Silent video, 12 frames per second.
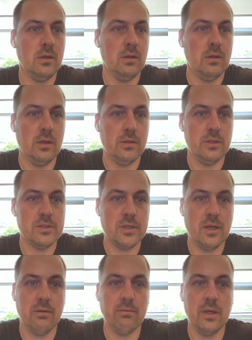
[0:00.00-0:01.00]
that doesn't
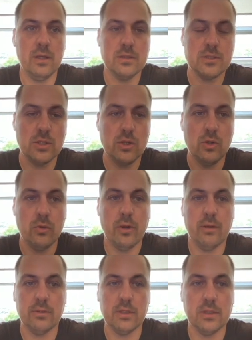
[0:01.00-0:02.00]
have that, so
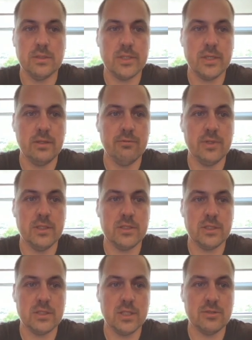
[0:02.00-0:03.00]
everything saved
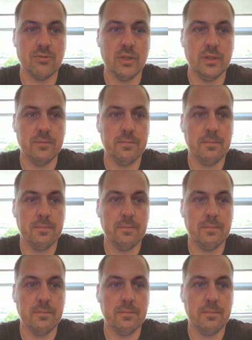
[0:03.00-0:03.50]
successfully.